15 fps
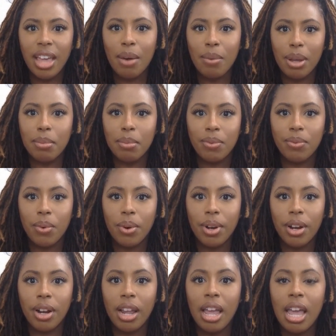it that way
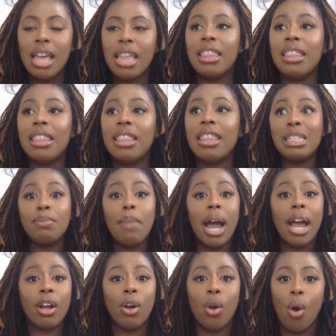before. That's
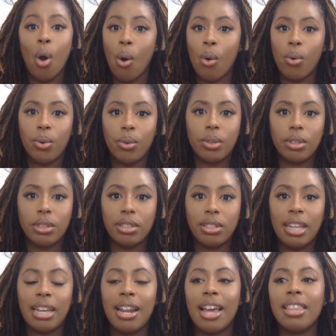my goal.
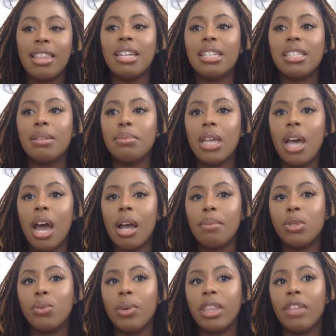And I think
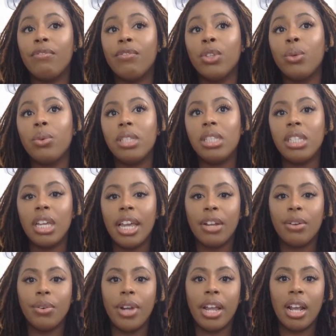sometimes with influencing
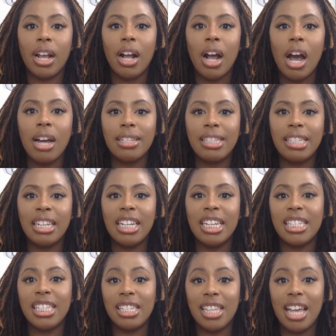and creating content
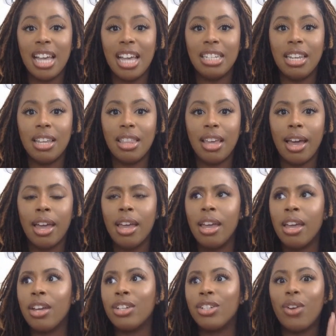is this idea that
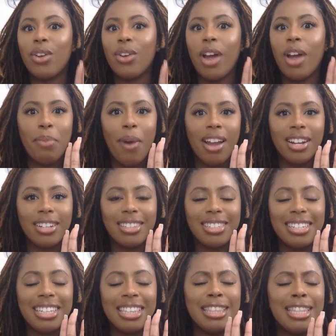try this product.
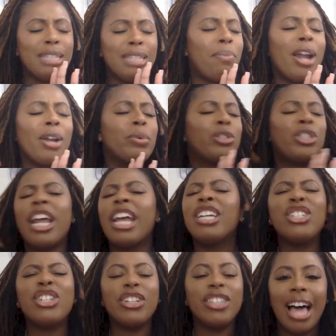This product will
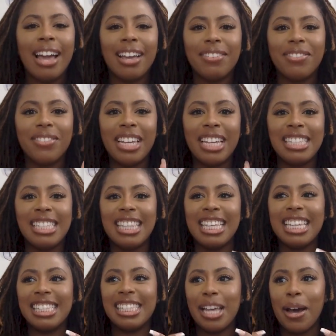change your life. It's
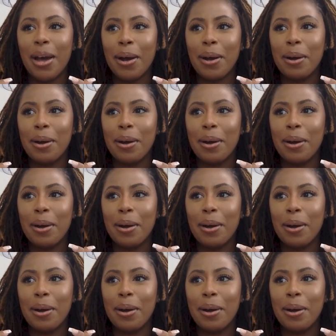this